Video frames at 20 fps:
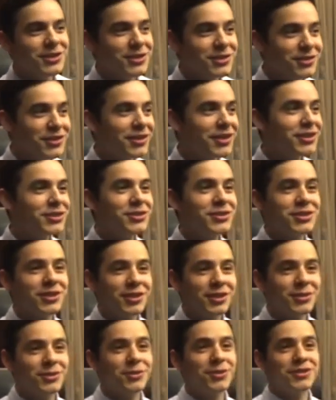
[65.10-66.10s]
which is
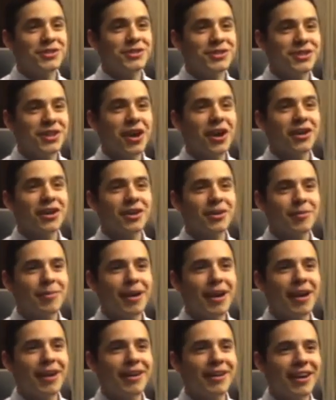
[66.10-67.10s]
interesting because we were just talking
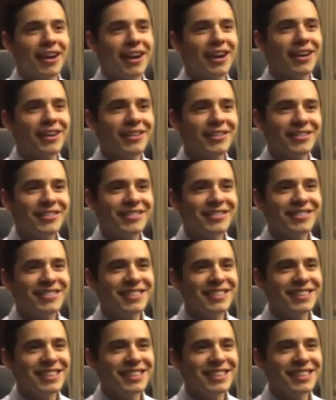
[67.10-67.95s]
about how.